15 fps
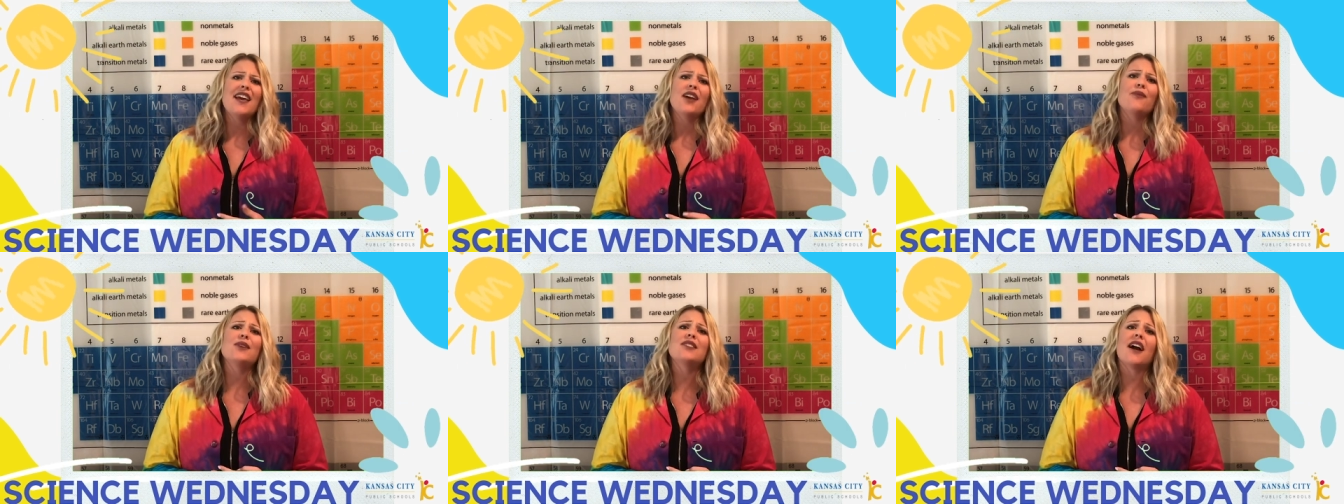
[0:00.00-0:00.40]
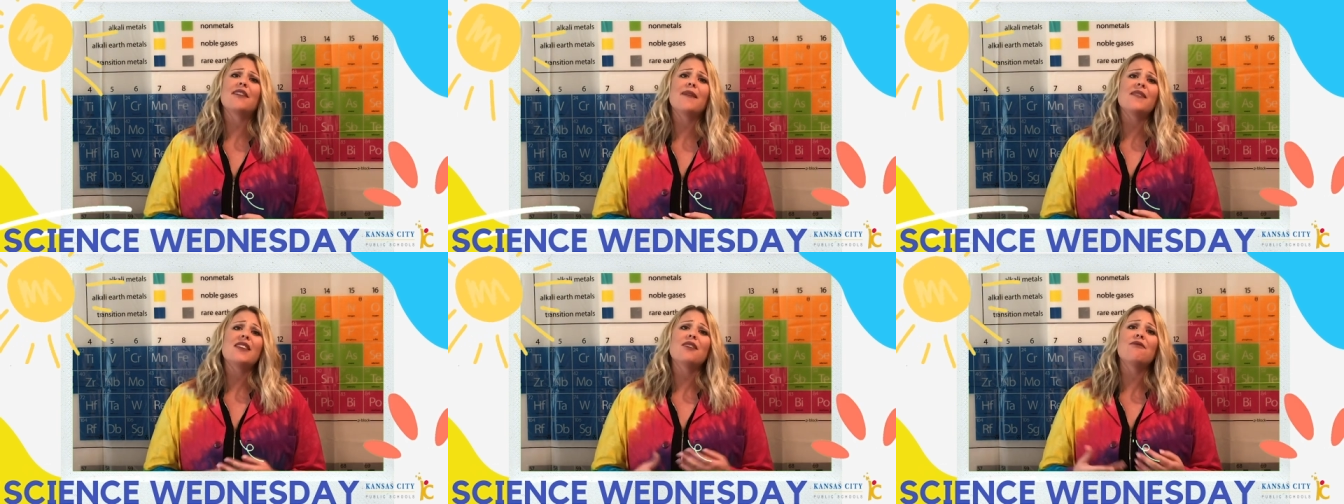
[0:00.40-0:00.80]
We talked
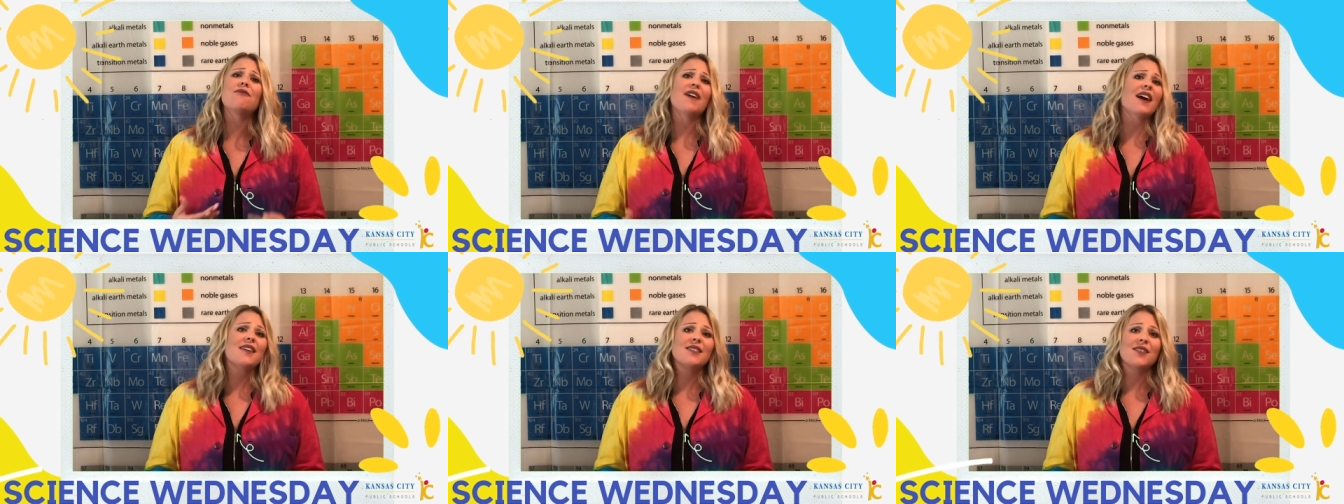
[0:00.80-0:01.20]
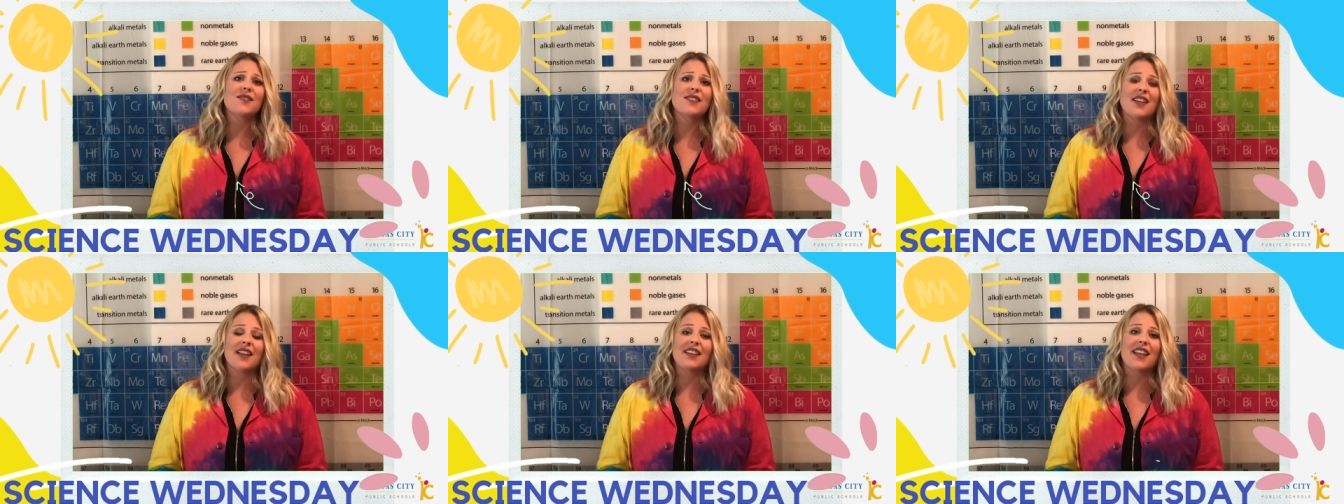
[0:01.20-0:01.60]
about the effects of
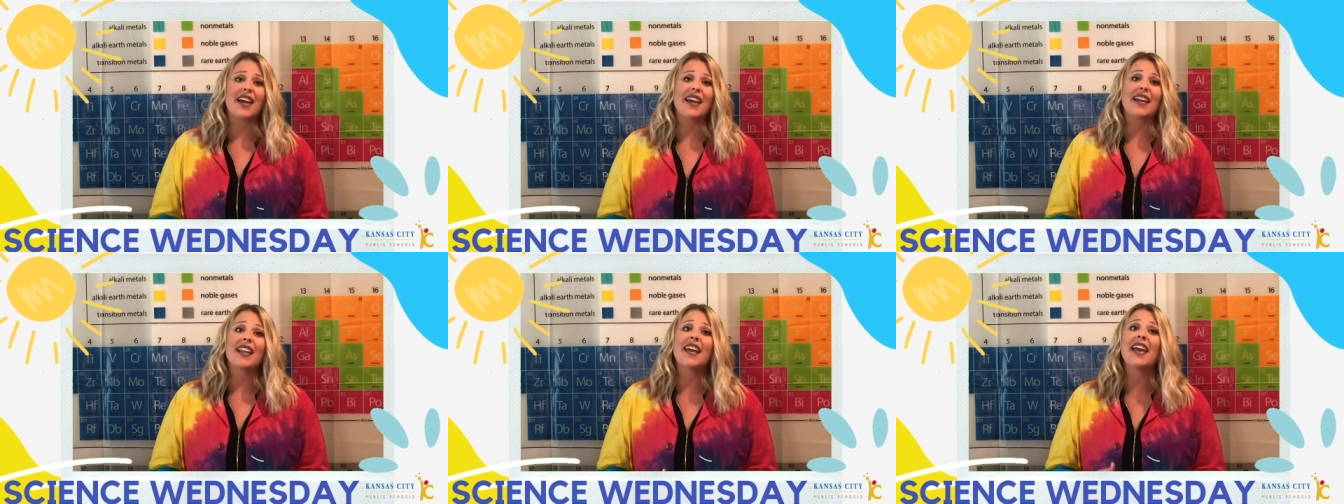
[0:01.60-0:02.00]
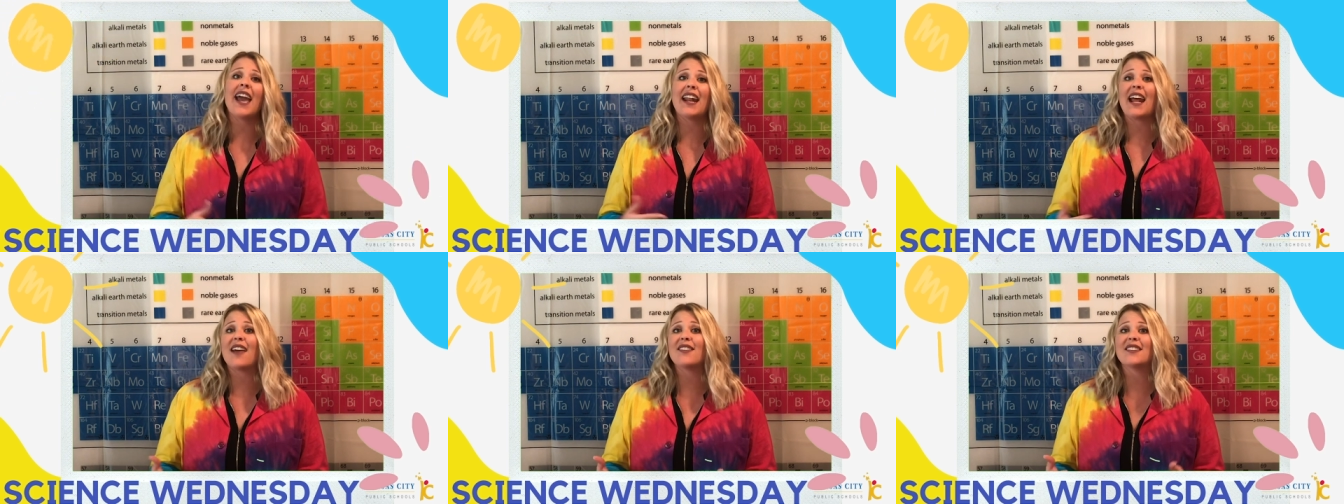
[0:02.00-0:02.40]
sunlight
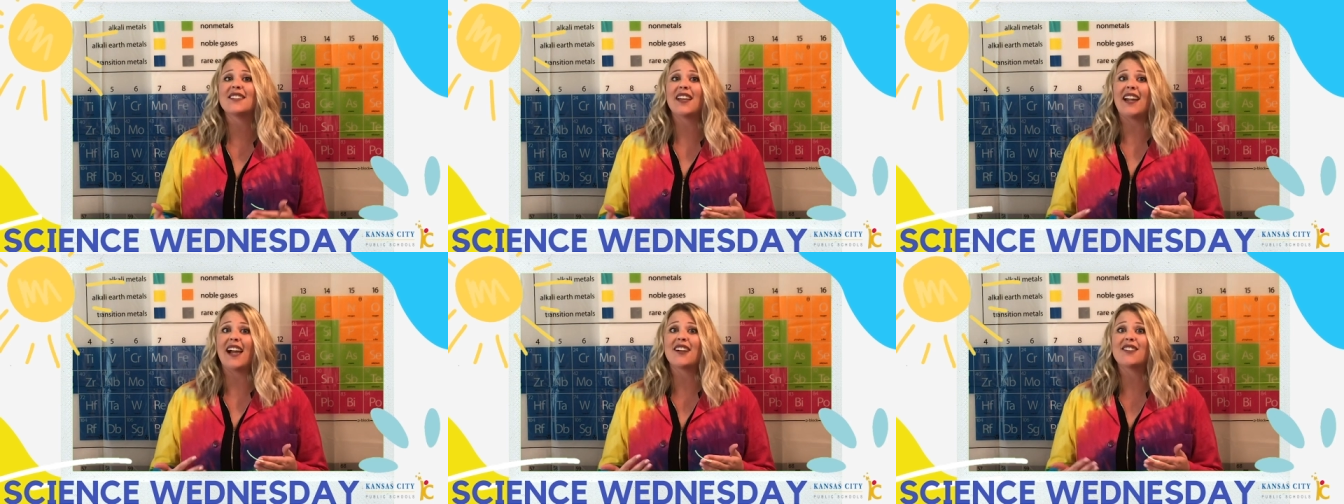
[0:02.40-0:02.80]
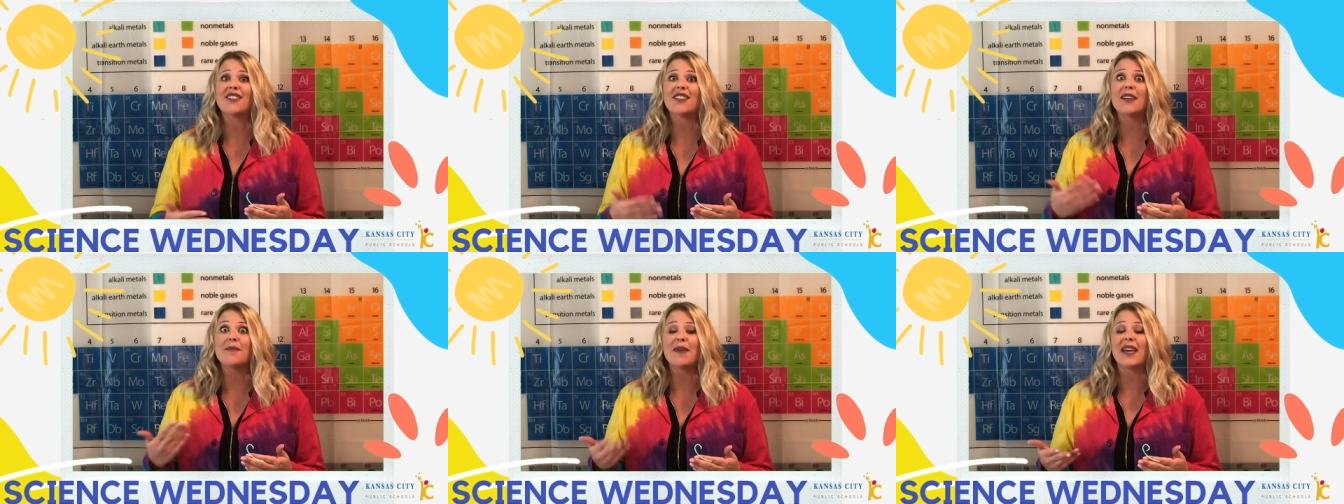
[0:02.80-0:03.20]
and how the sun
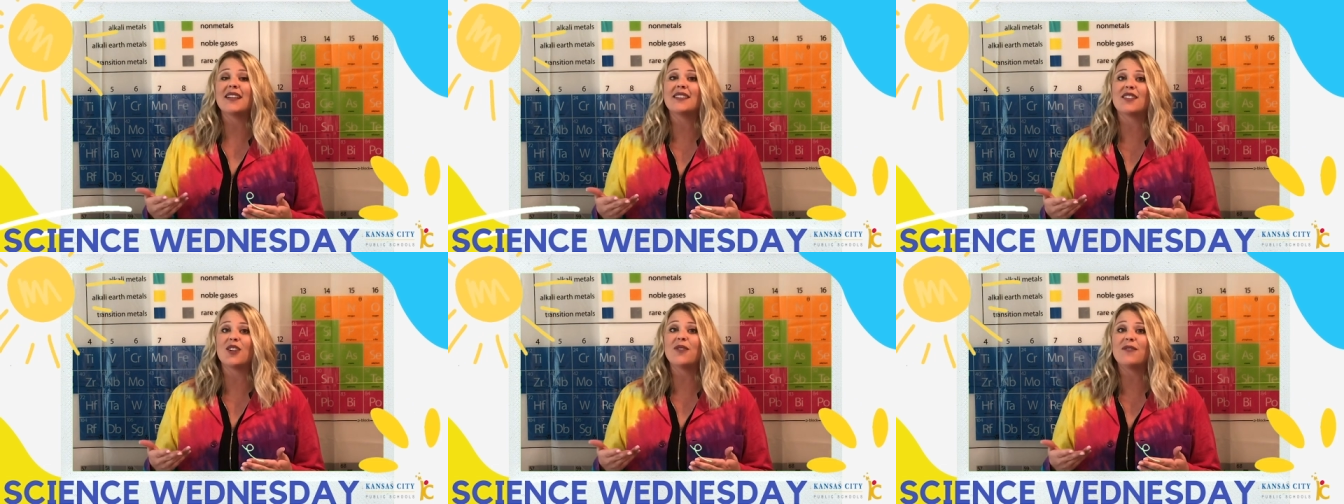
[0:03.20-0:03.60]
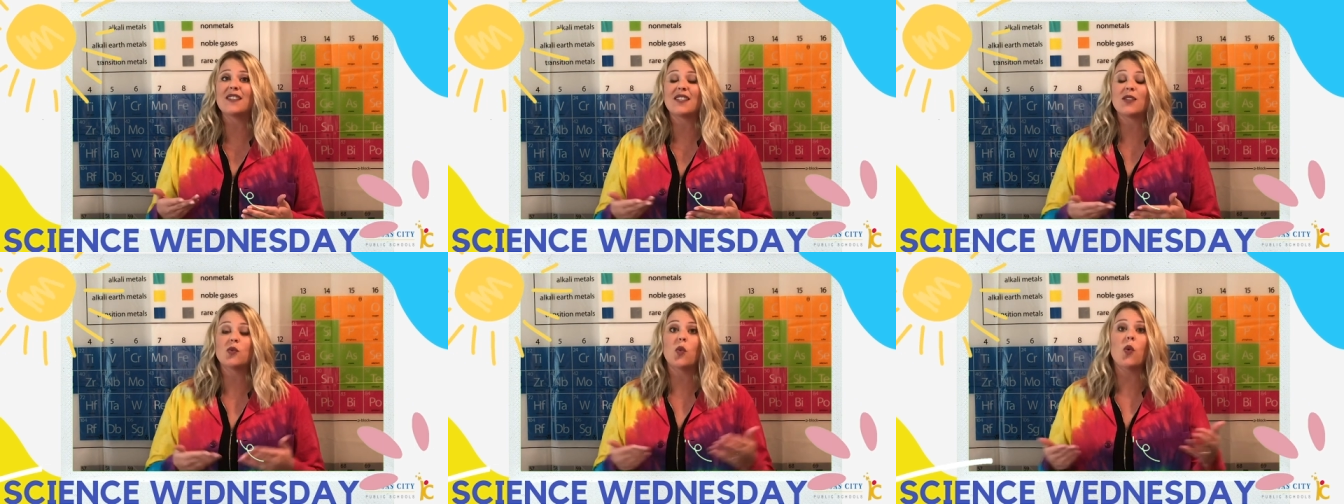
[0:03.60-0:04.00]
actually makes
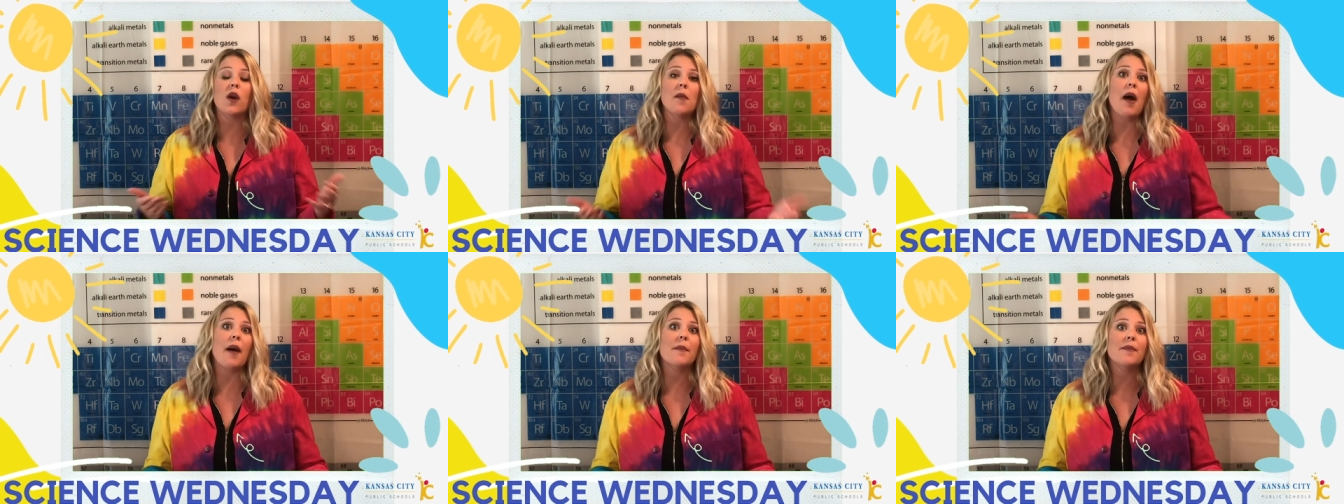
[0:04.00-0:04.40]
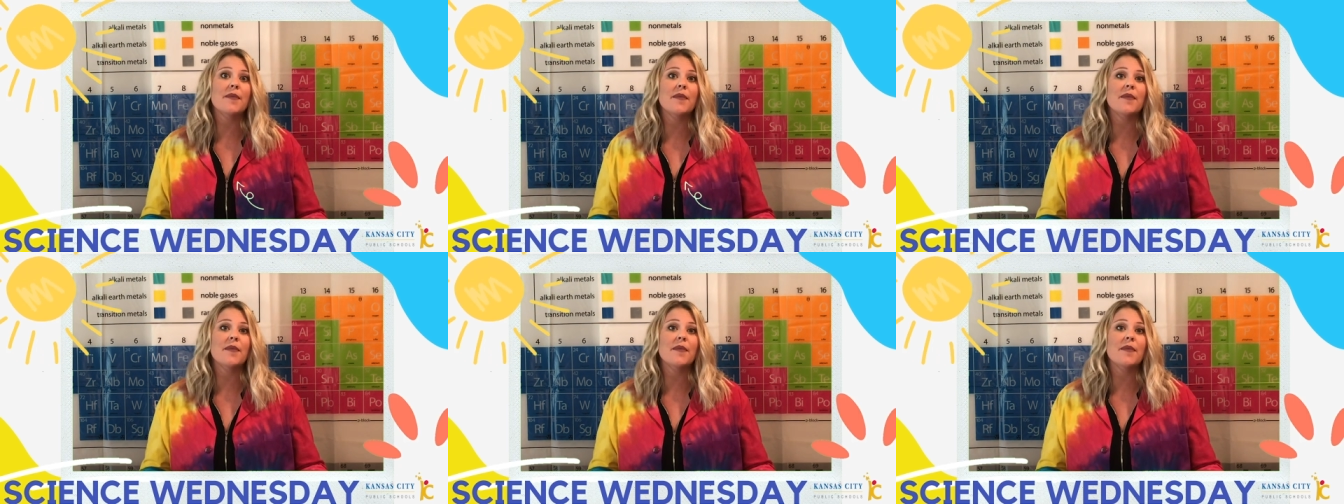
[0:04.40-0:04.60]
surfaces warm up.